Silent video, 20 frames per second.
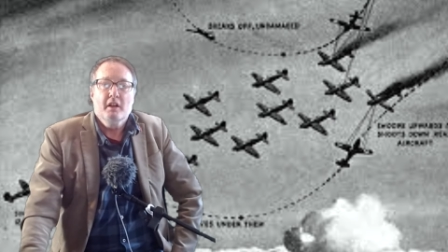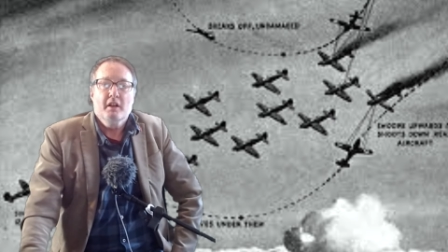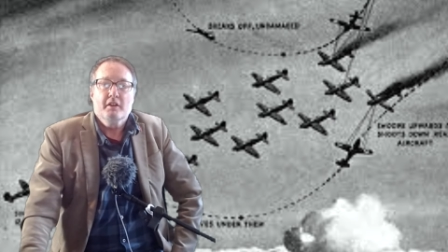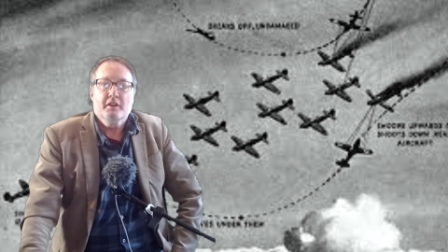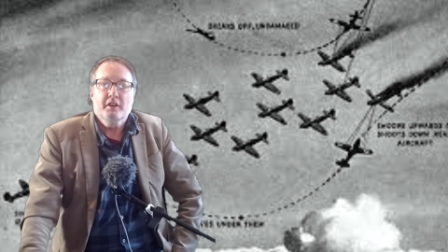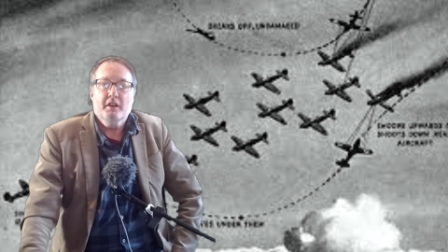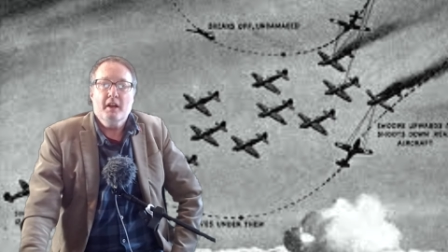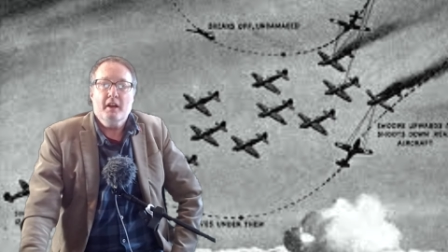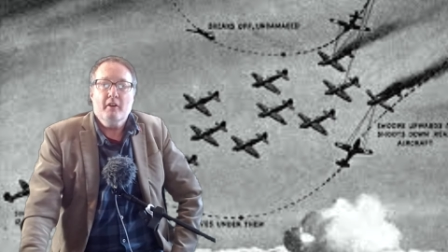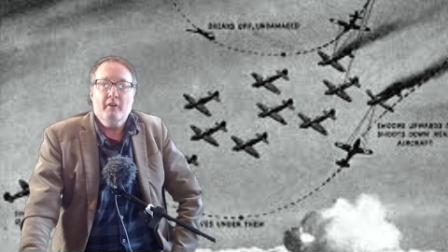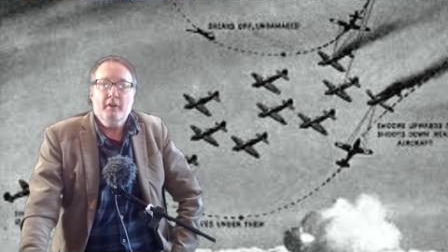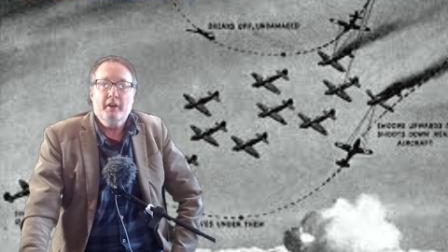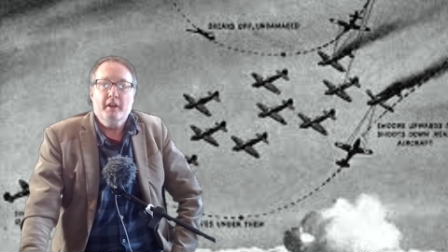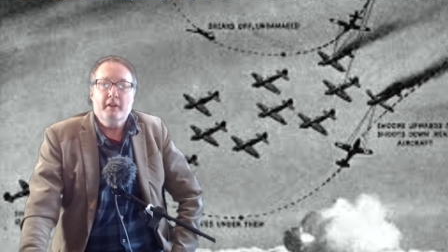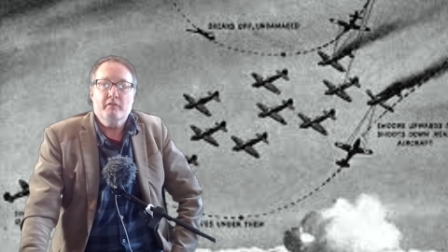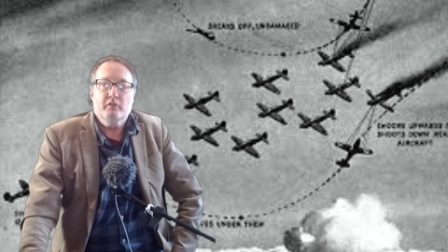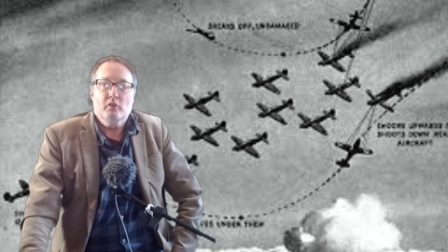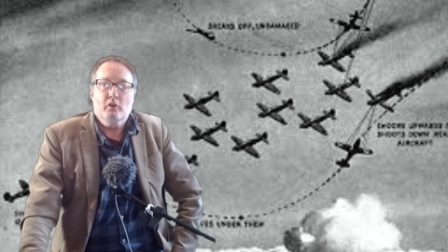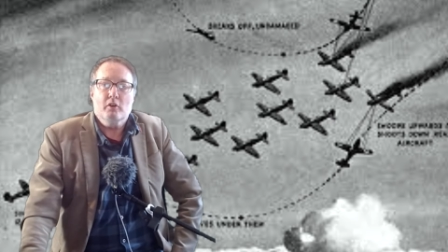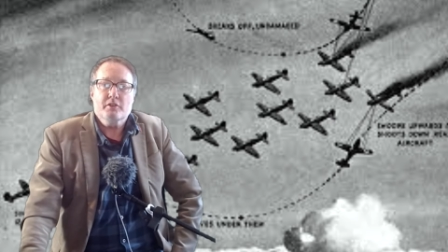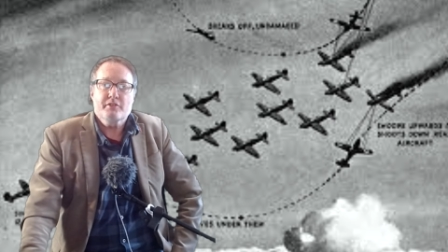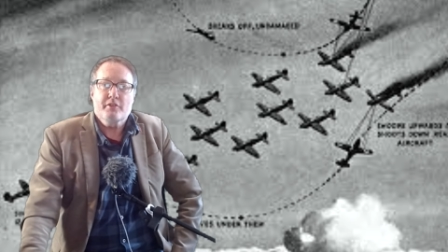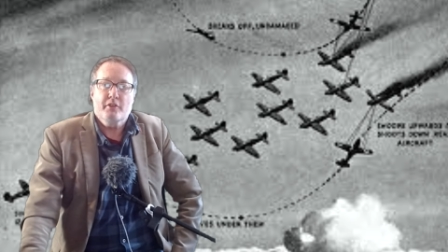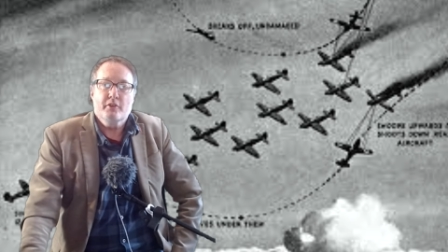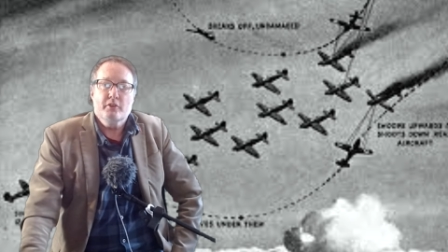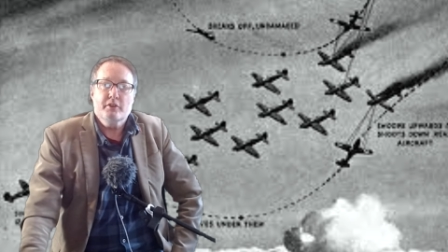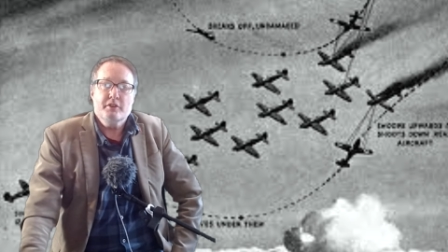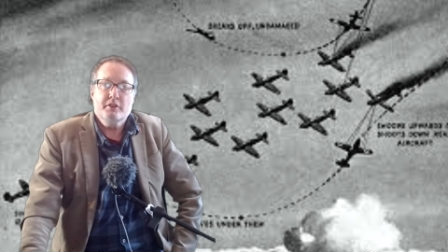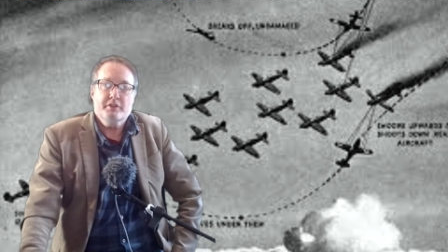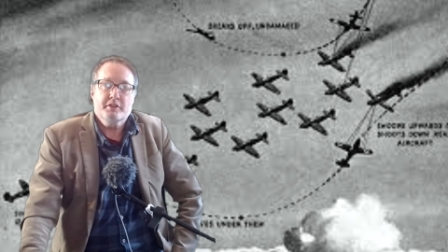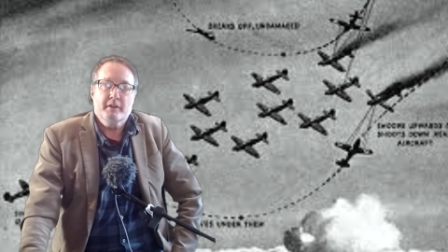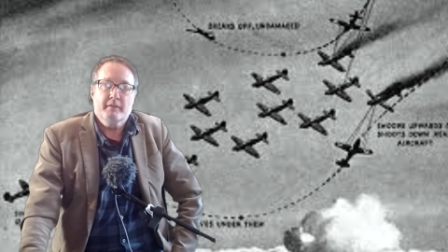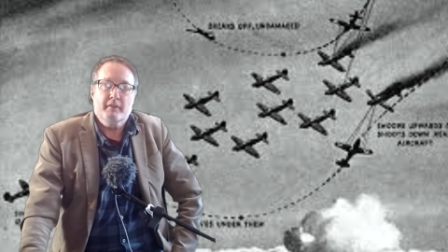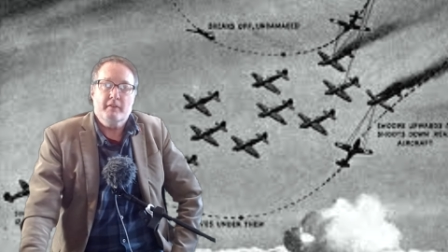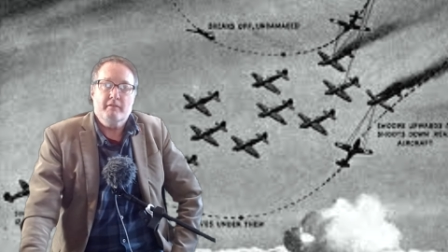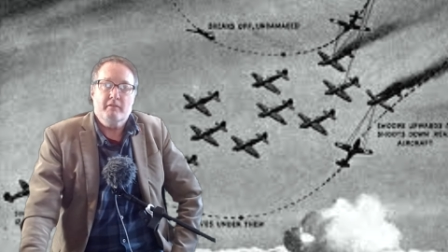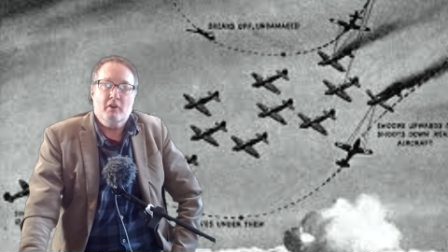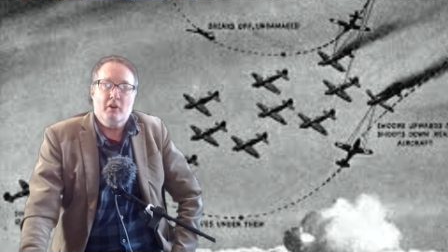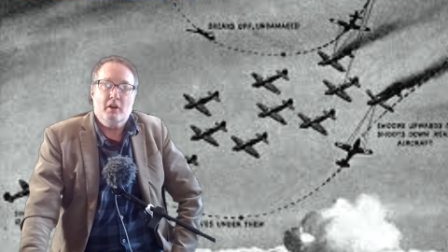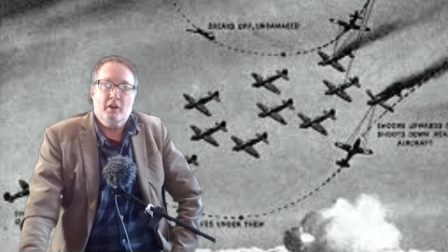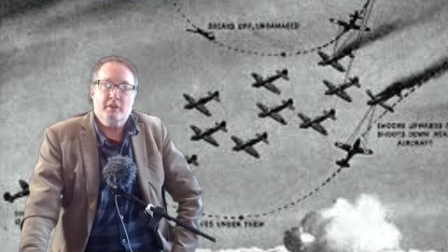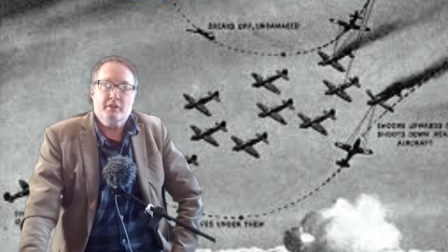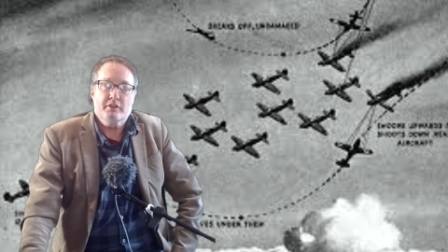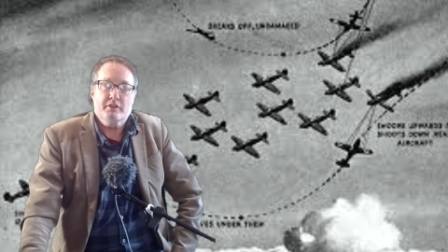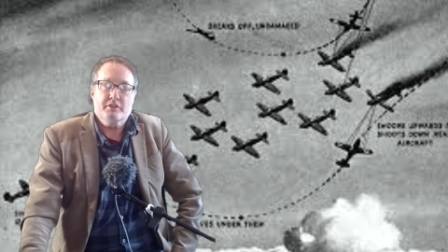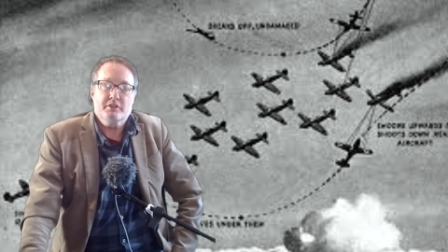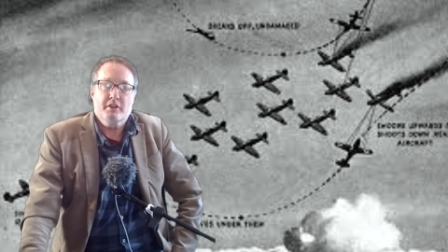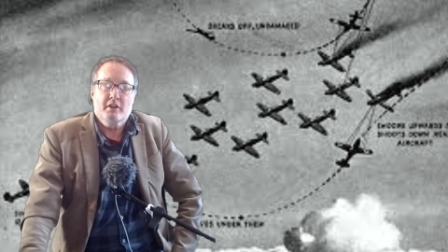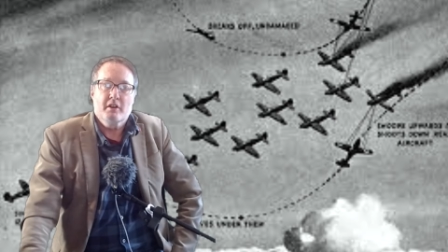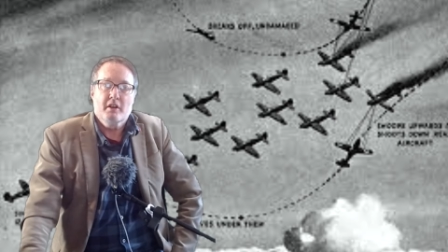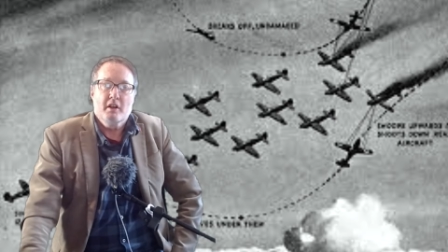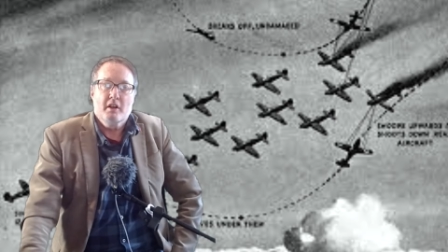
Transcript: The RAF lost 37 fighters.